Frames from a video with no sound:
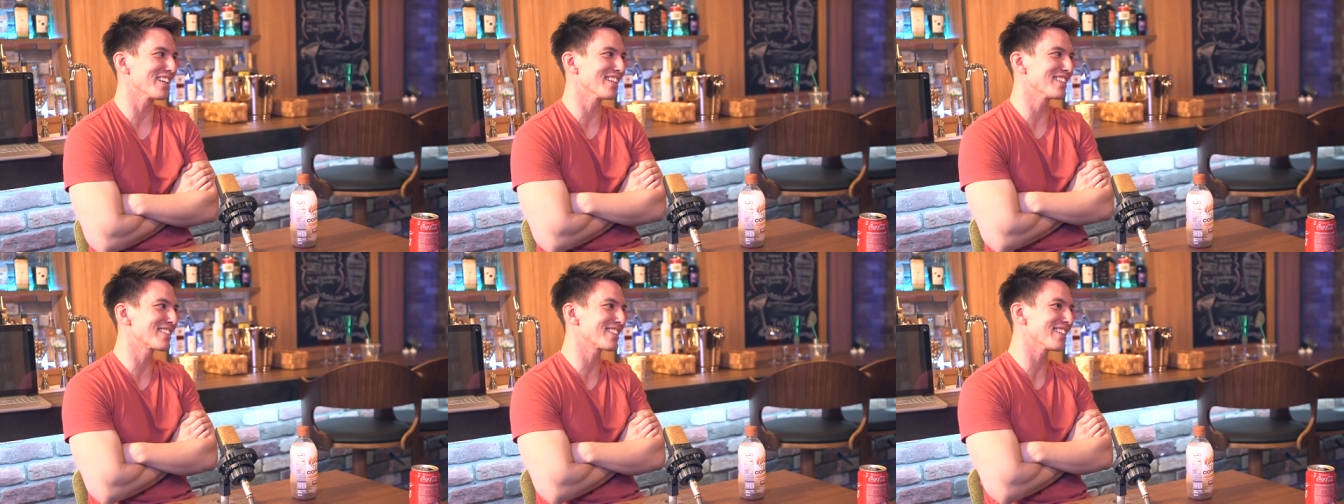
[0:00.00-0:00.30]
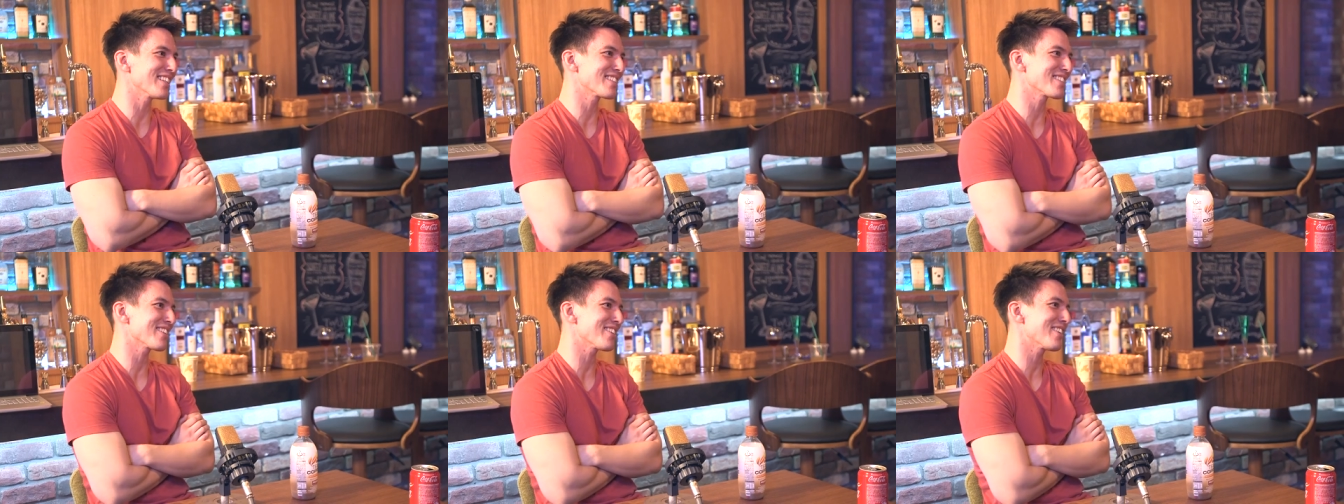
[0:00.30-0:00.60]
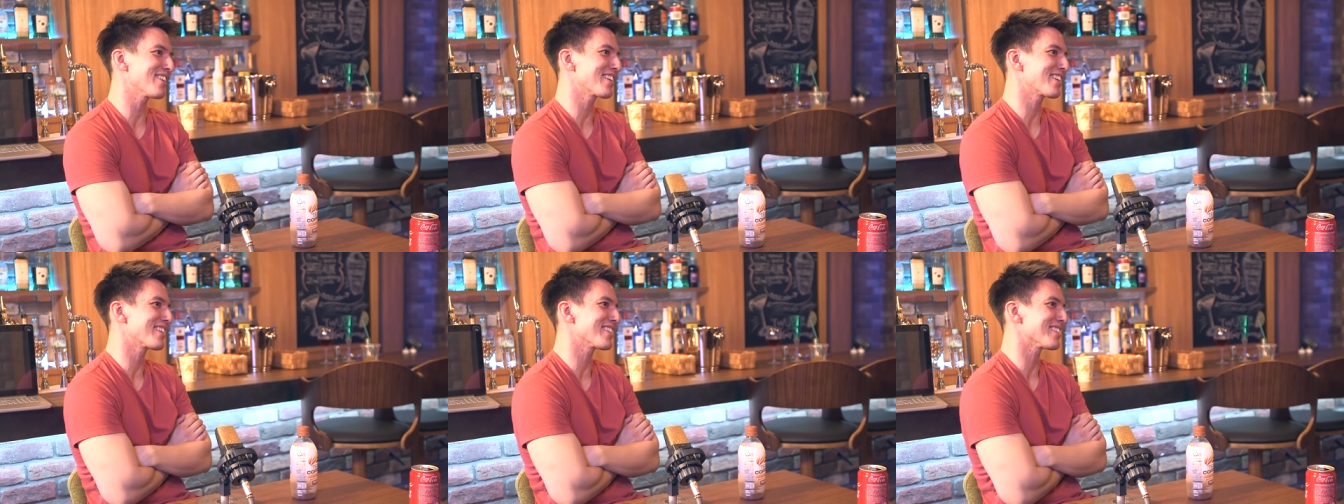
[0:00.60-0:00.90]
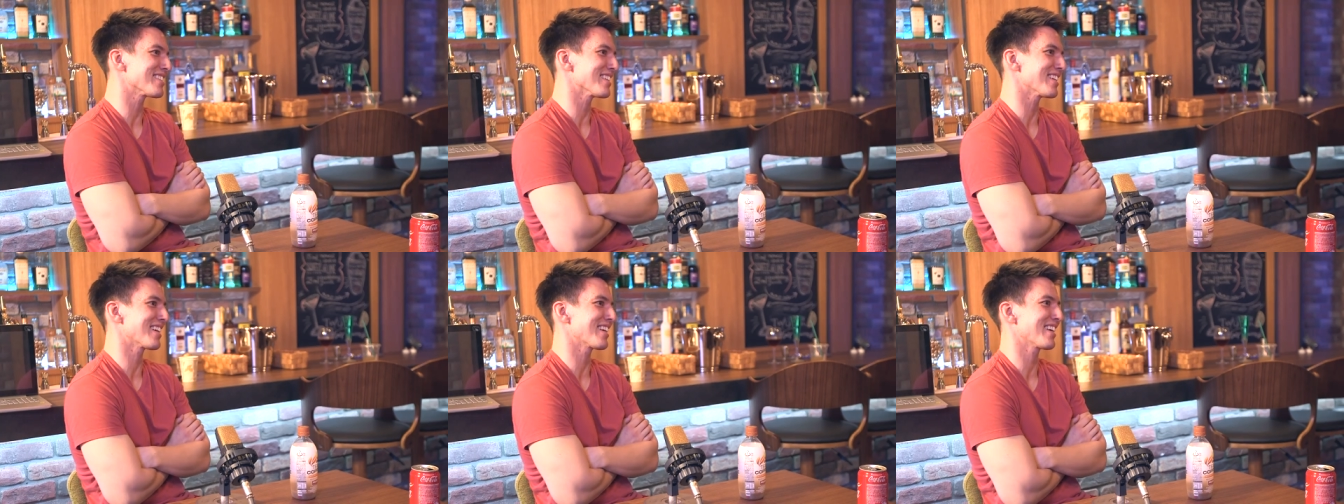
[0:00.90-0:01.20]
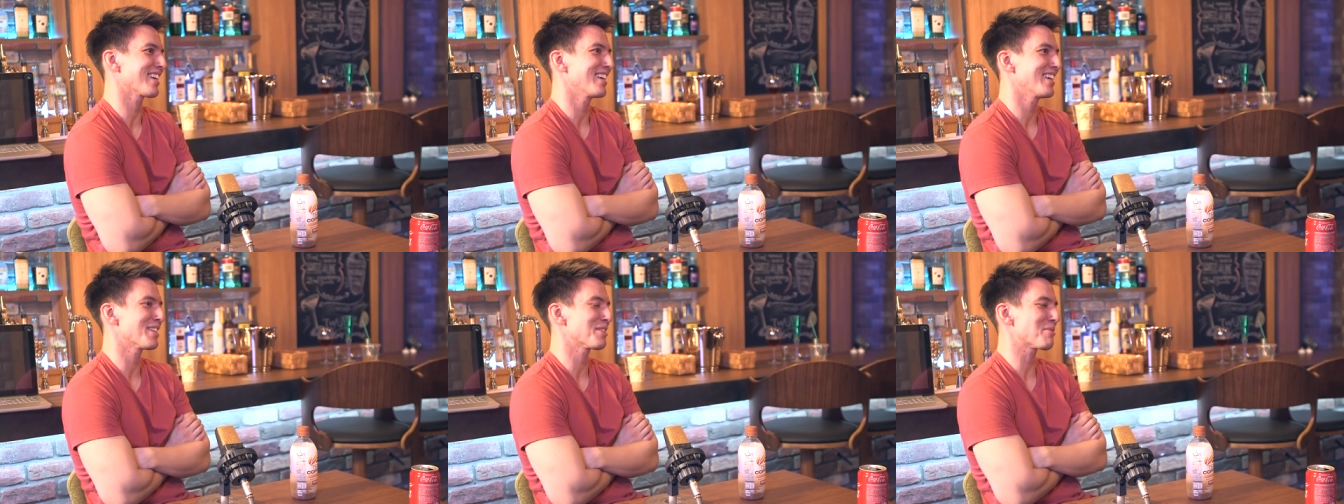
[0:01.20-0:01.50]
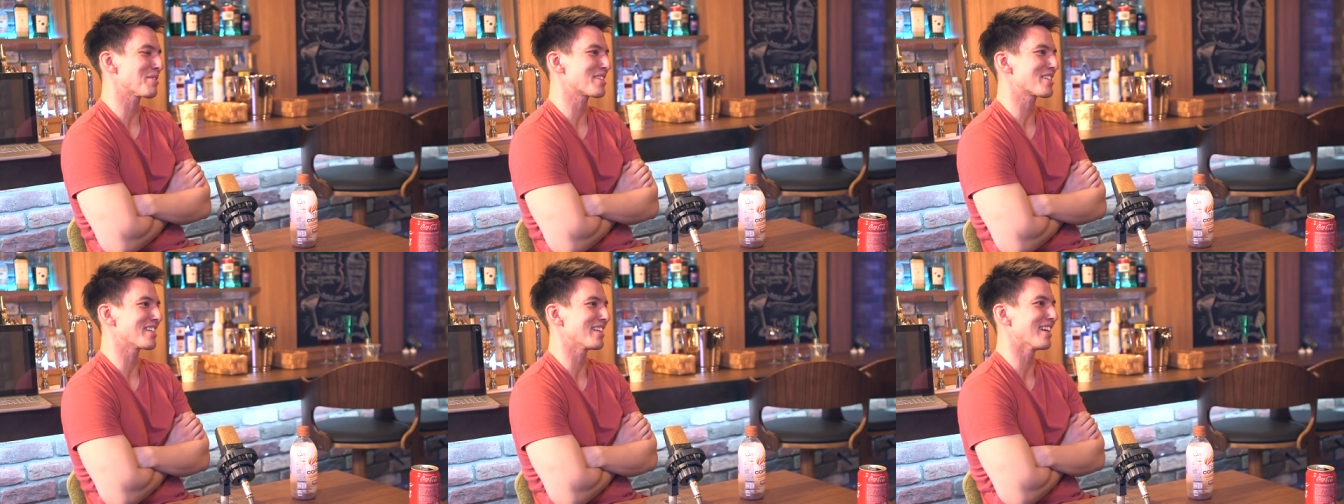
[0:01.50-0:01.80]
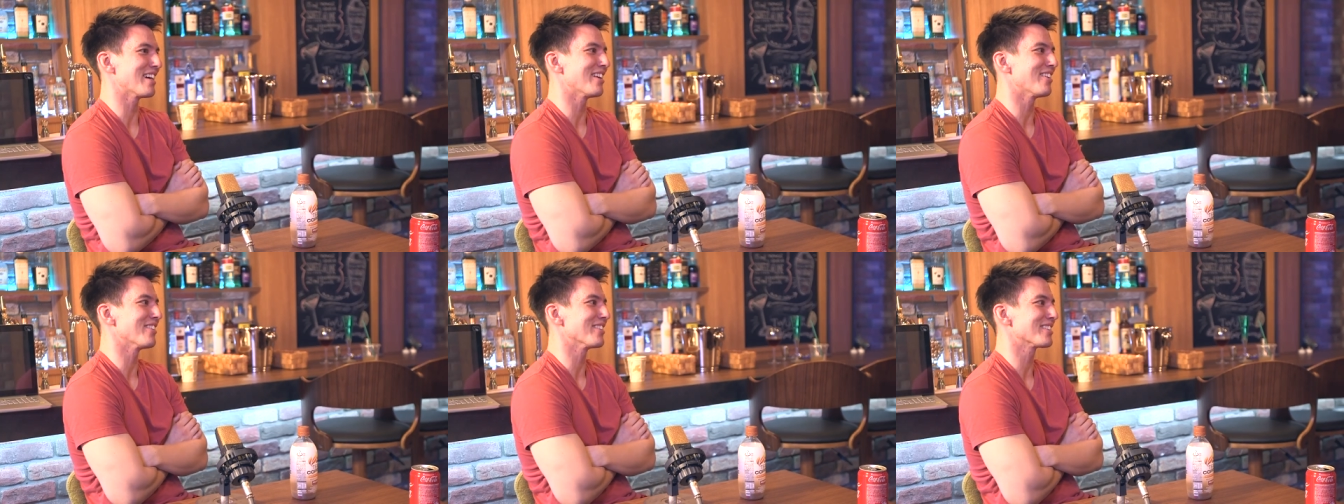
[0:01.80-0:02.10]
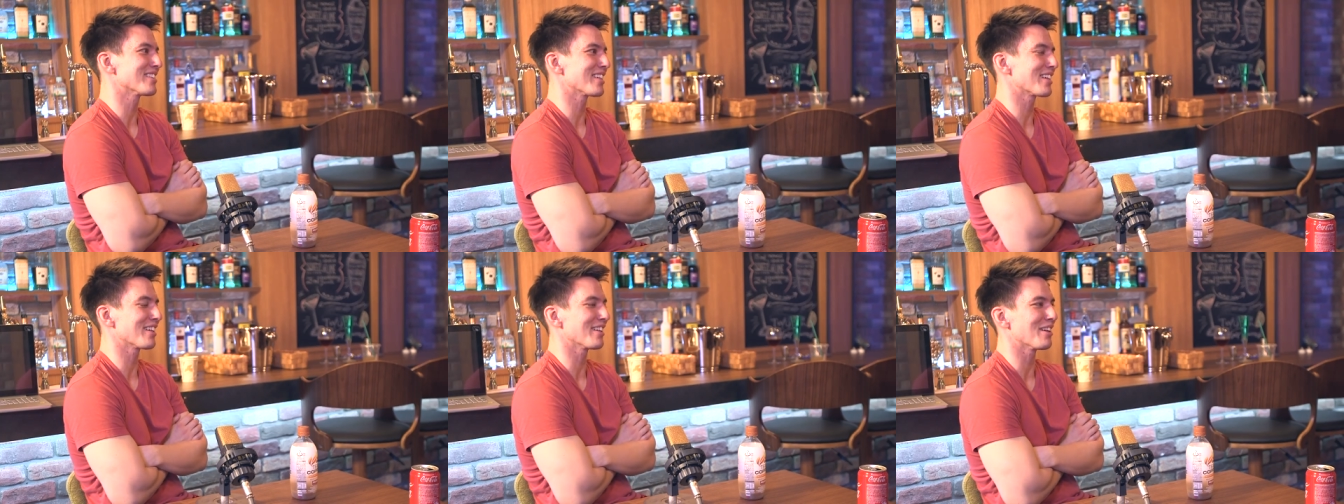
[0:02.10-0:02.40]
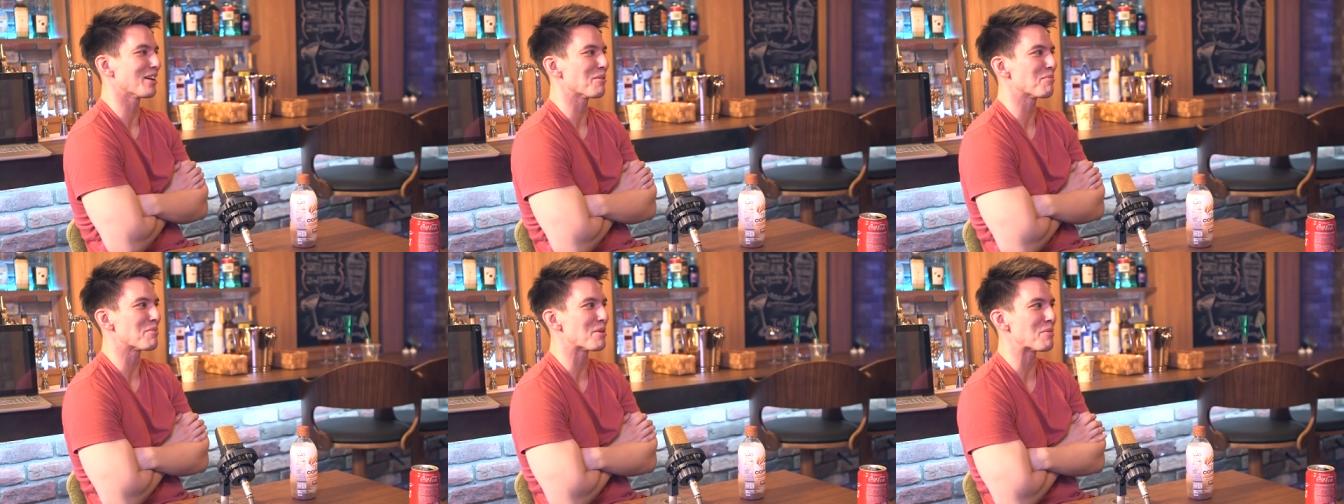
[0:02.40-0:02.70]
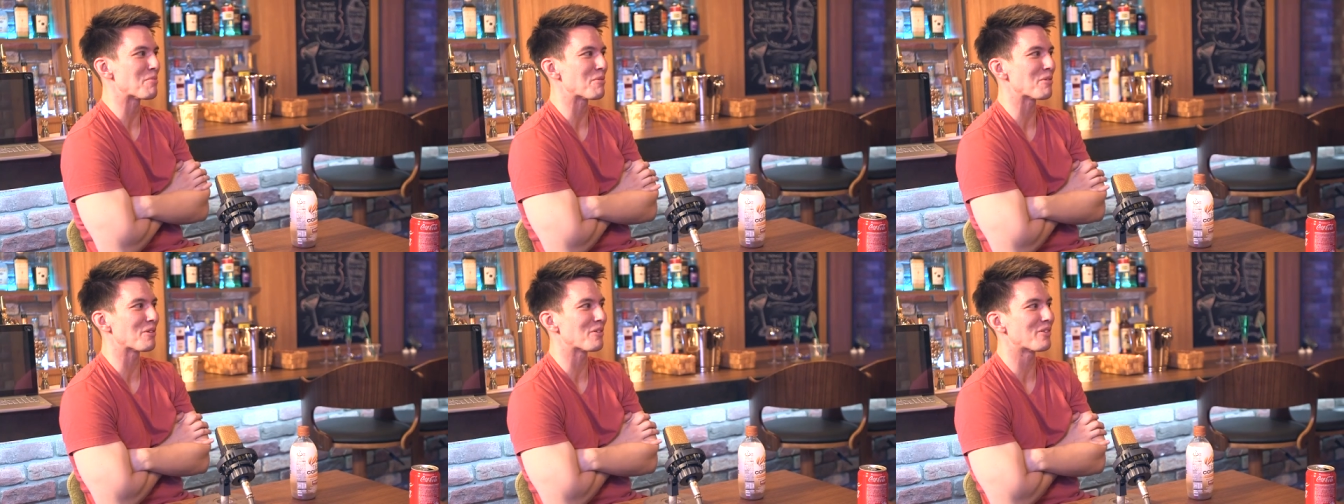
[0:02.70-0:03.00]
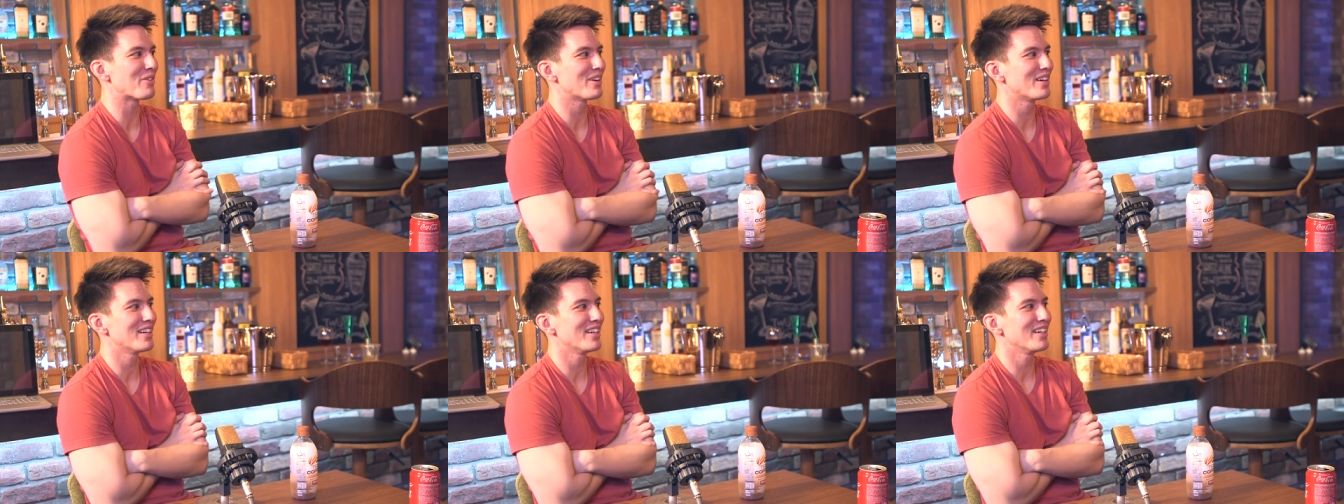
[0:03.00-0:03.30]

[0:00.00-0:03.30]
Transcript: it's hard because like. Especially now, it's like a lot of people will